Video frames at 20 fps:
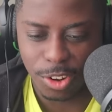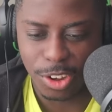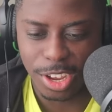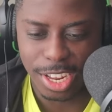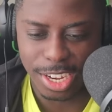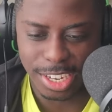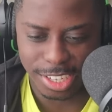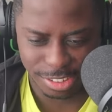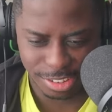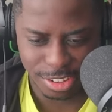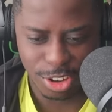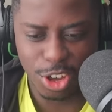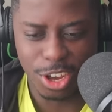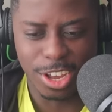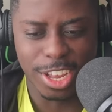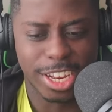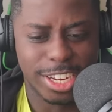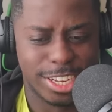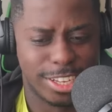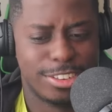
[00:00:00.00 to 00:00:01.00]
Look at this.
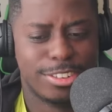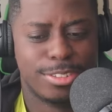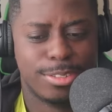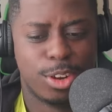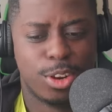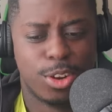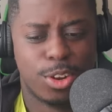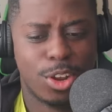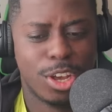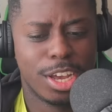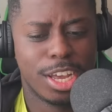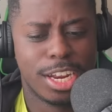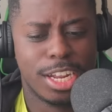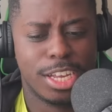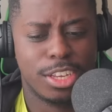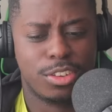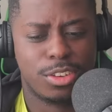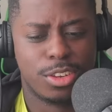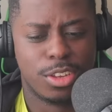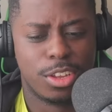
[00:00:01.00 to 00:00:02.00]
Look at this. Look at
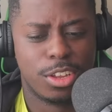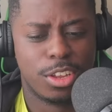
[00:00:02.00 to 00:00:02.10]
this.